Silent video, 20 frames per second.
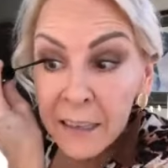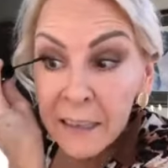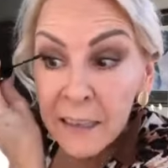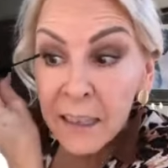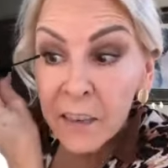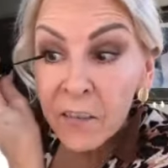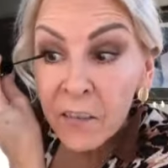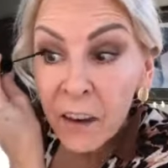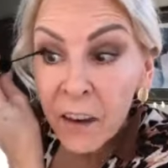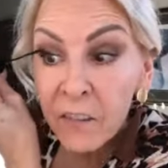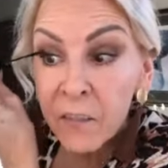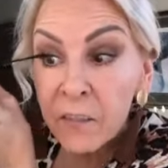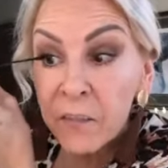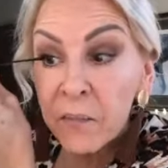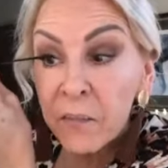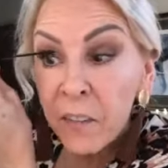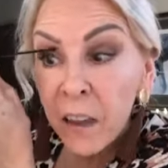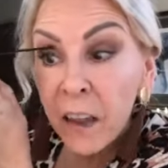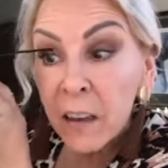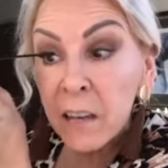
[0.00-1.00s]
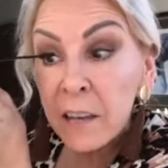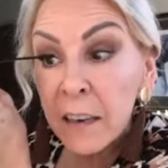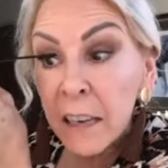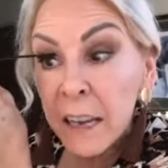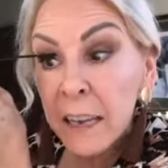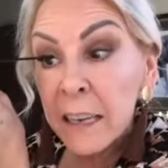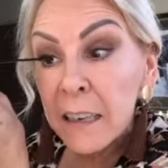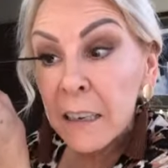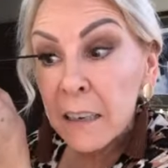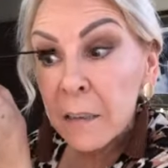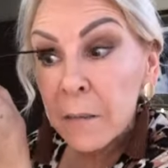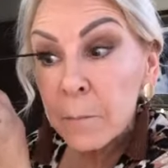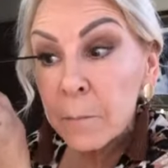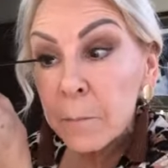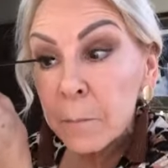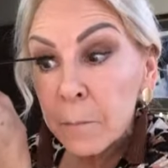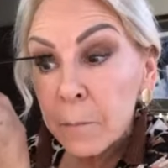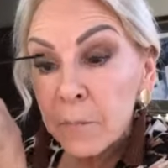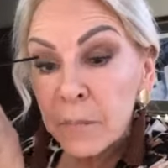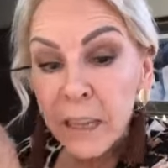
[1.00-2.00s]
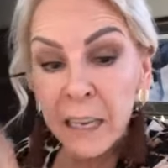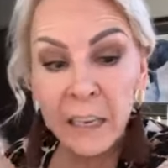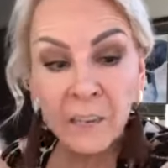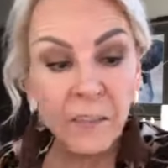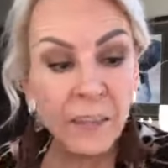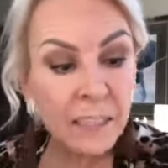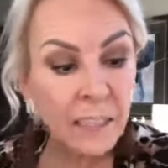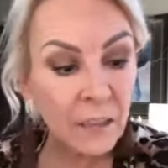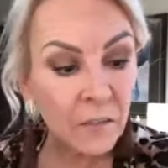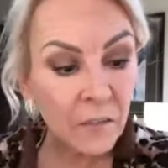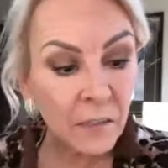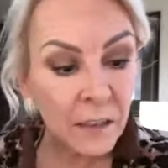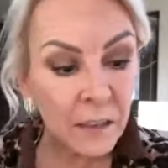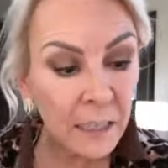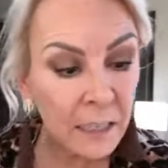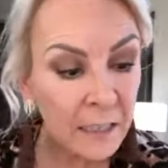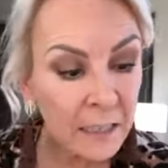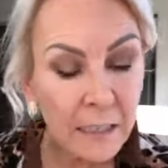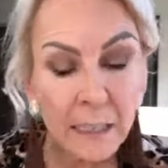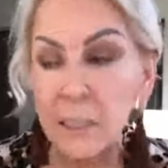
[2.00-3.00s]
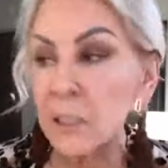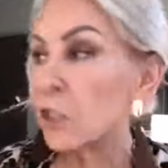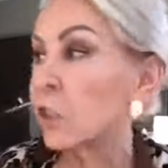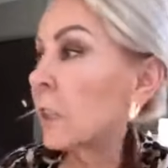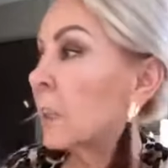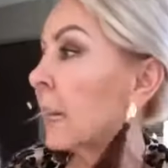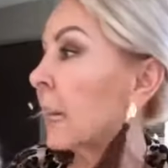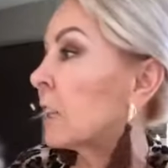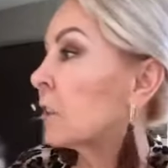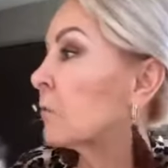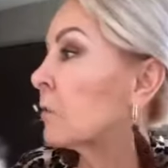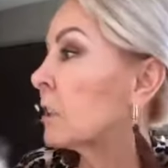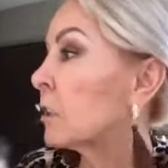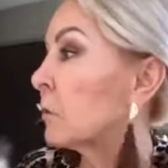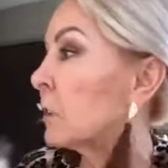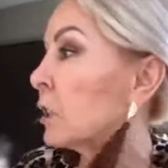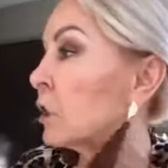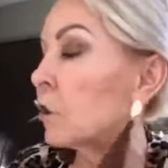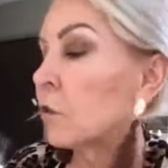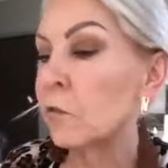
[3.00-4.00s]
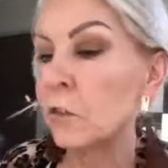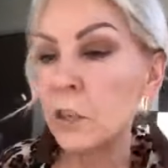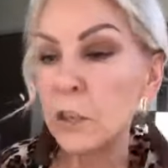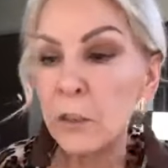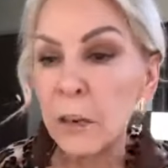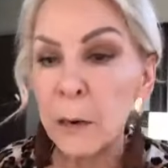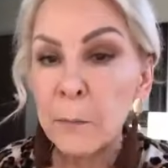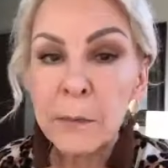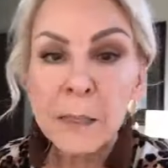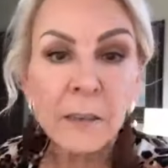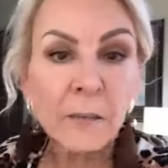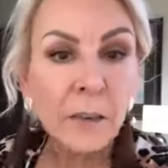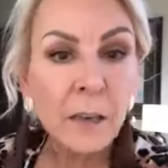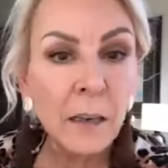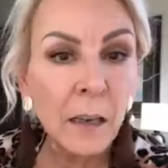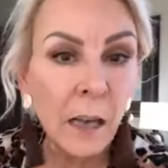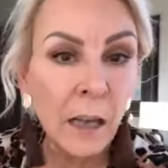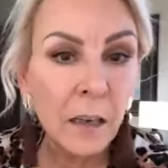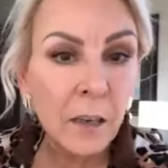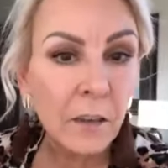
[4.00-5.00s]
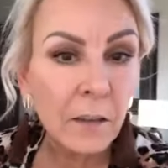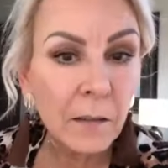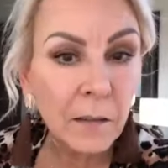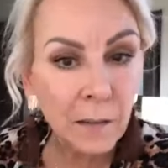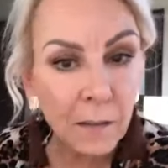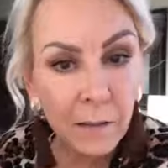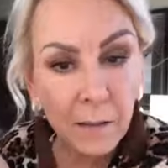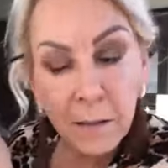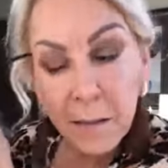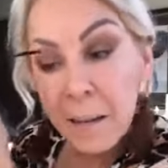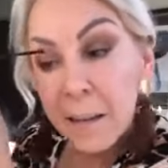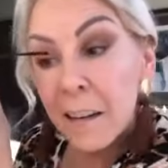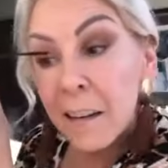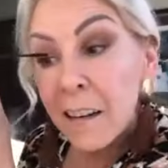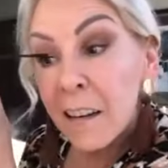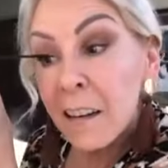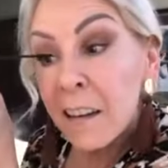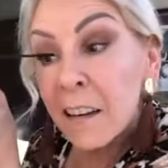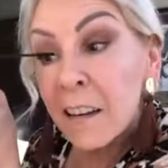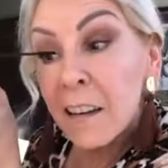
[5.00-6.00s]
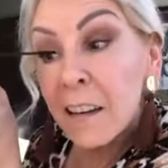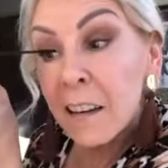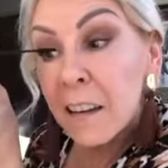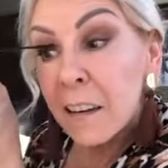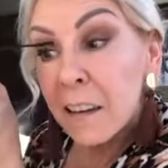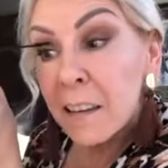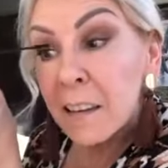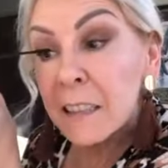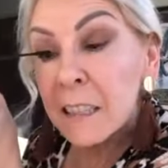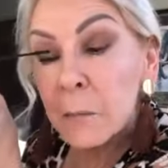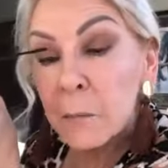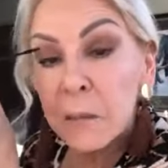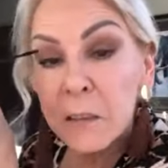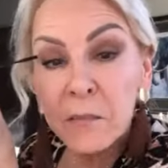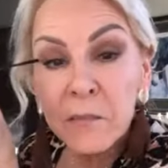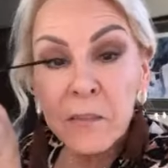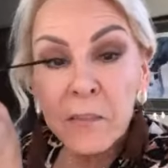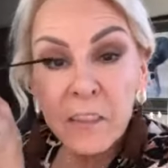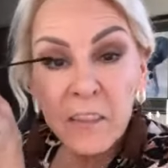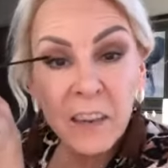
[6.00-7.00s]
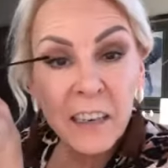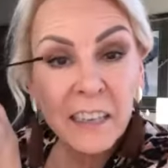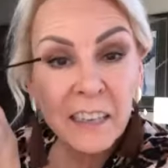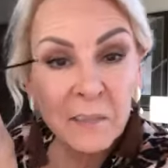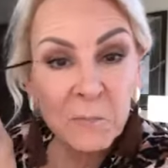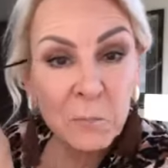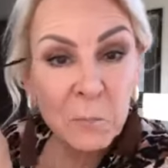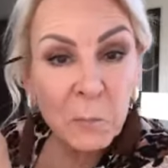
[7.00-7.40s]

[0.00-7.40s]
is that if I felt like, like if I didn't feel like sisterly, I could just reach over and grab a different color. Except if, if I